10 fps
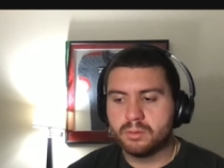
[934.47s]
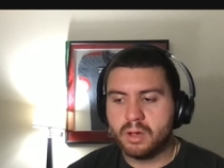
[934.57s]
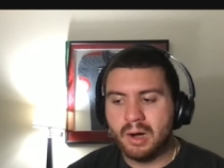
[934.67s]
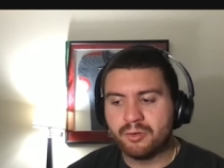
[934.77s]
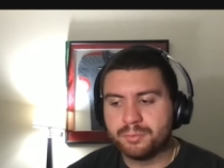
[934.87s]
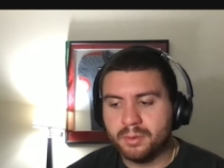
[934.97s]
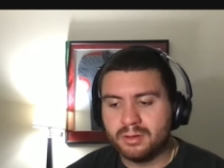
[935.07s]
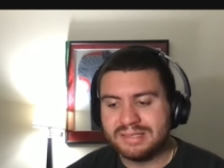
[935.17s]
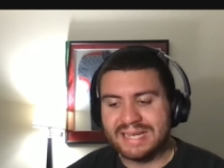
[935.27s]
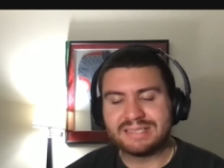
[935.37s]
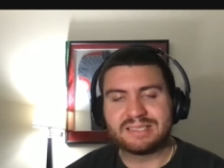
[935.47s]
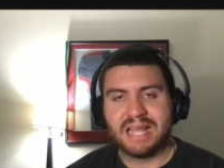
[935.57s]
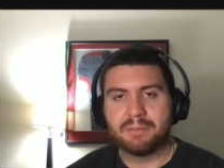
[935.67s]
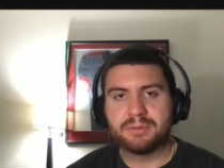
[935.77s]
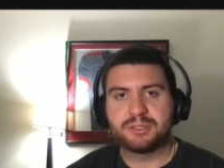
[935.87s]
college football
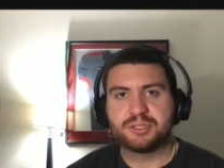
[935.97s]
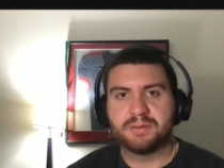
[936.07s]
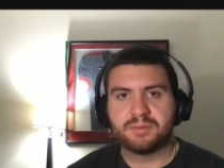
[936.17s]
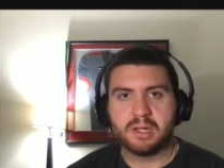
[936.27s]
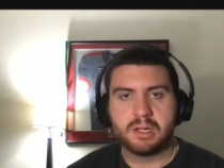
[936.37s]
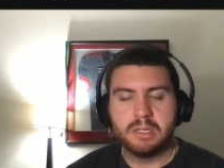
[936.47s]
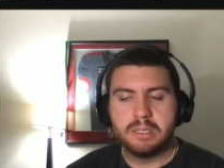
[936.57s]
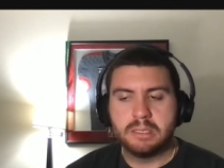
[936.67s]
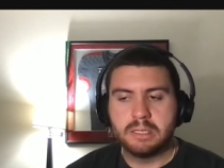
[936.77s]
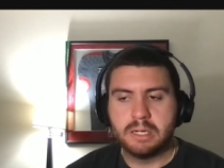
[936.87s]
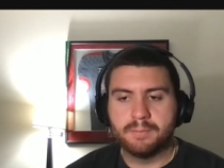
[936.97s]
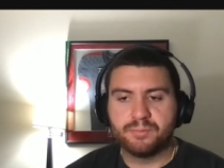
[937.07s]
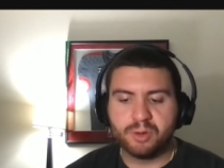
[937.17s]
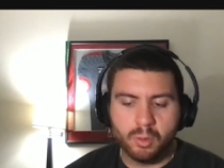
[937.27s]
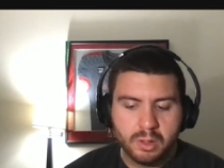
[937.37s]
landscape is shifting. Um,
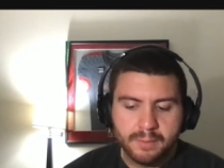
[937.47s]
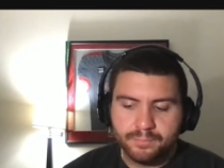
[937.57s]
so